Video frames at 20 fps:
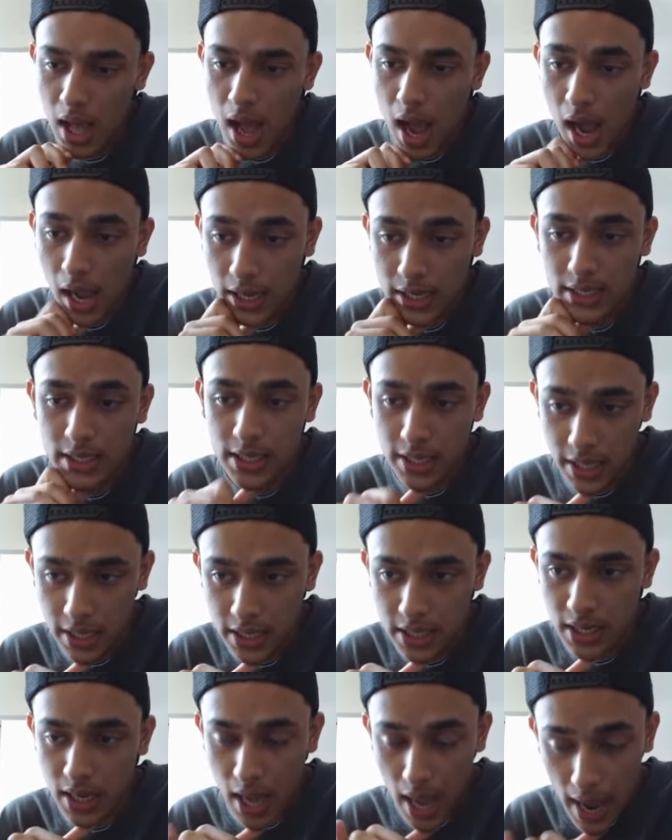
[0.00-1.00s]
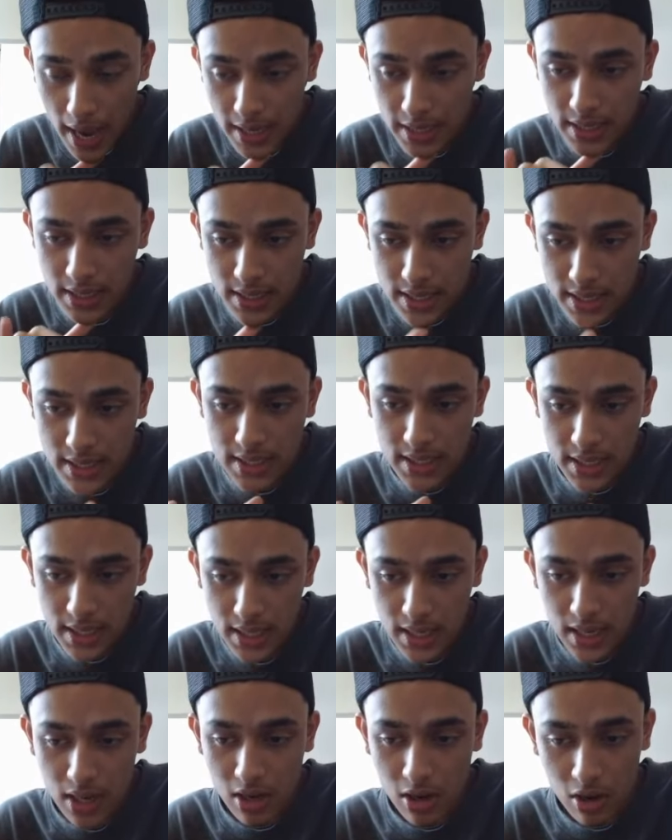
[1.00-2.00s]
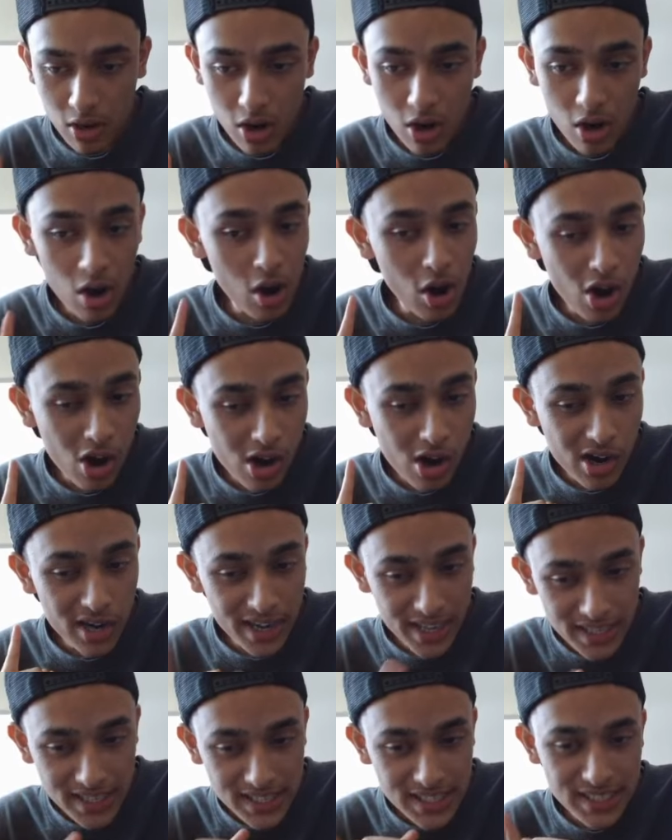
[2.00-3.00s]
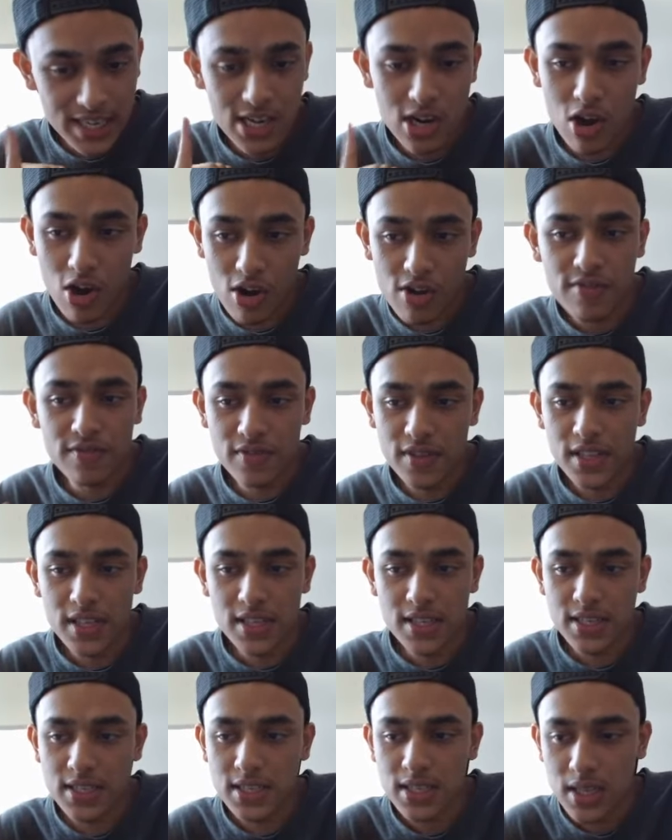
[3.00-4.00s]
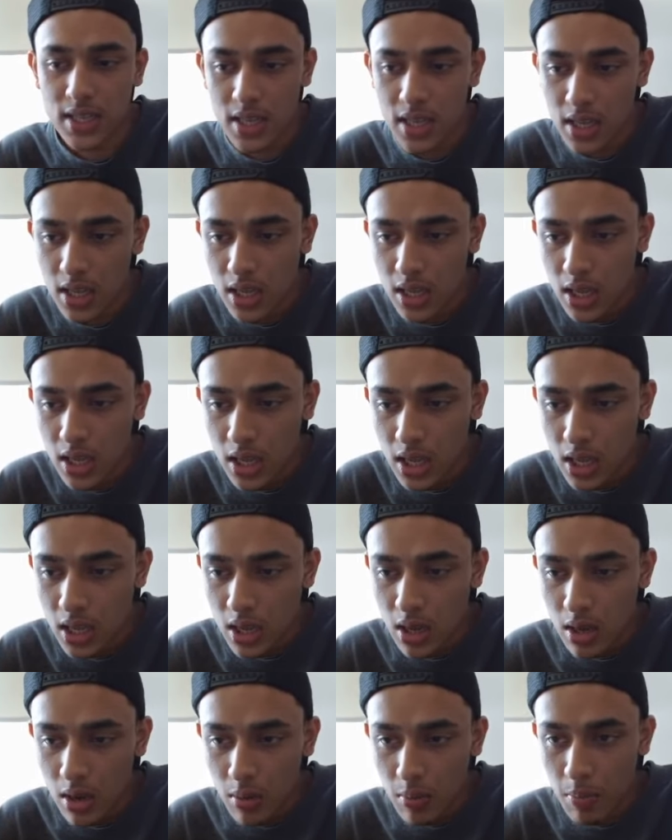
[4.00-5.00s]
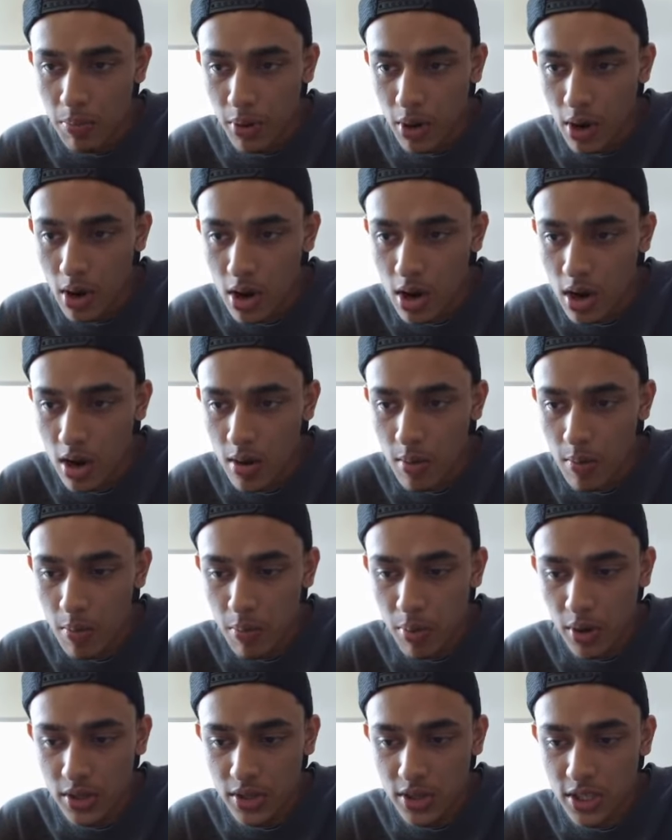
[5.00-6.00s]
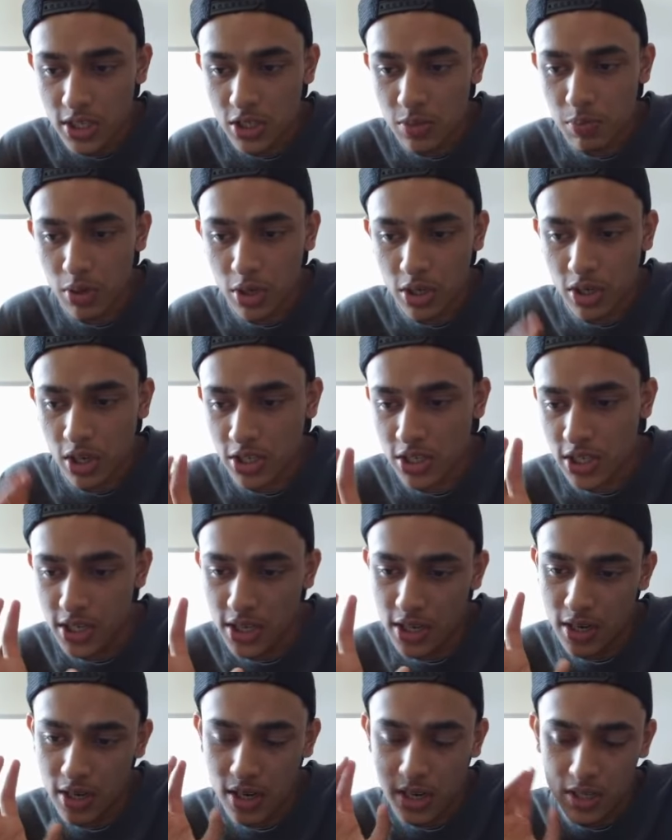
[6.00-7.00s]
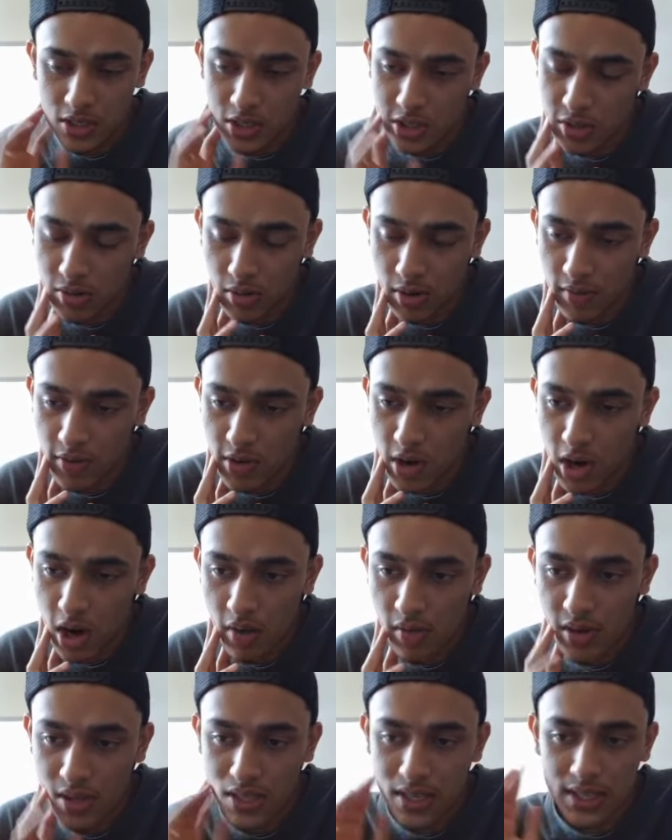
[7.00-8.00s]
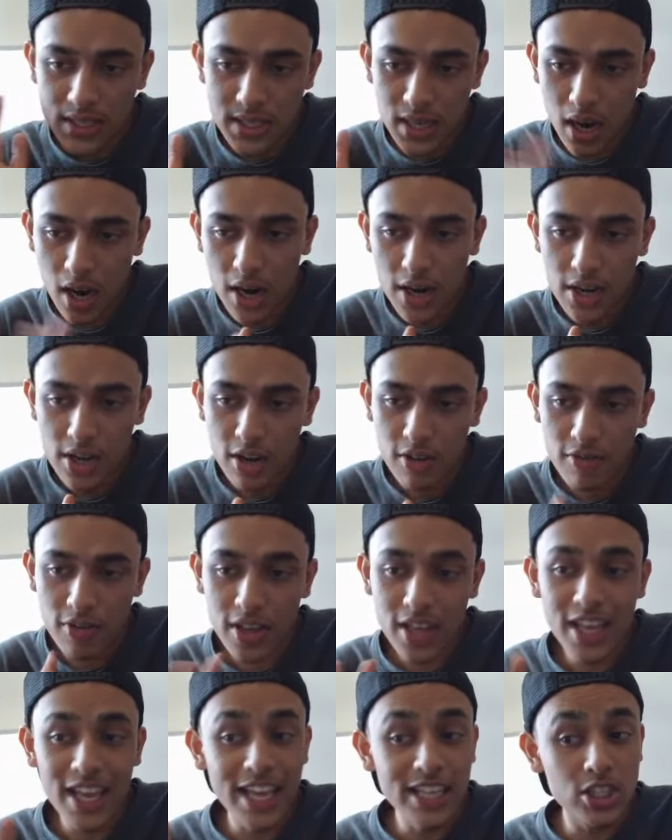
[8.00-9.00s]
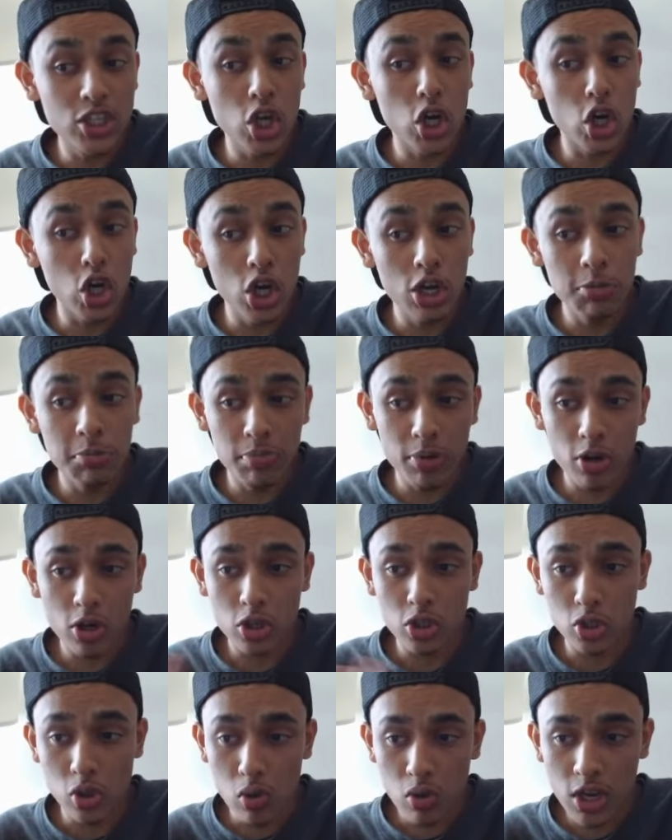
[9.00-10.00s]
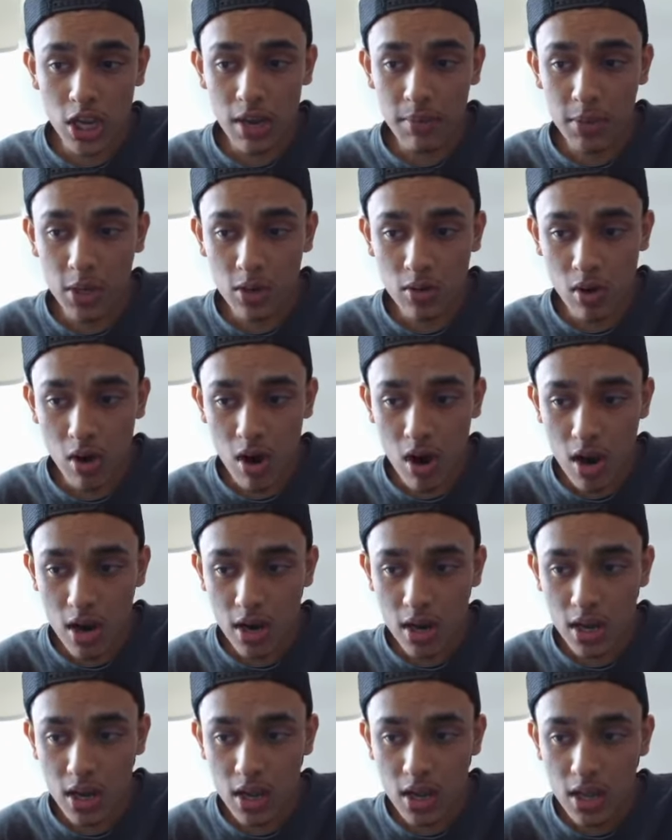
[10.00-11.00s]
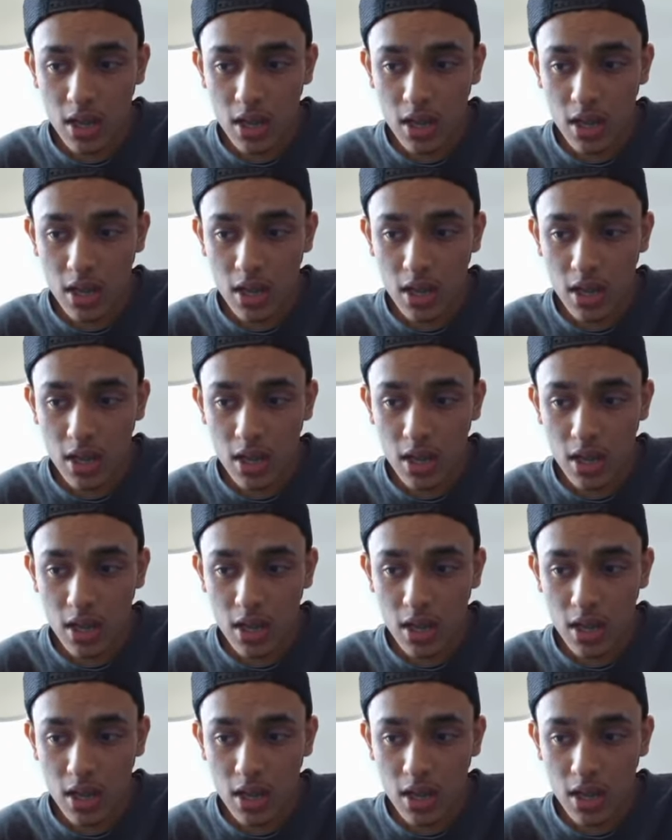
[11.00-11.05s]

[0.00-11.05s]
I did I did see an instant of this book, but this book doesn't sort of cover the entirety of it. It's a good book, don't get me wrong,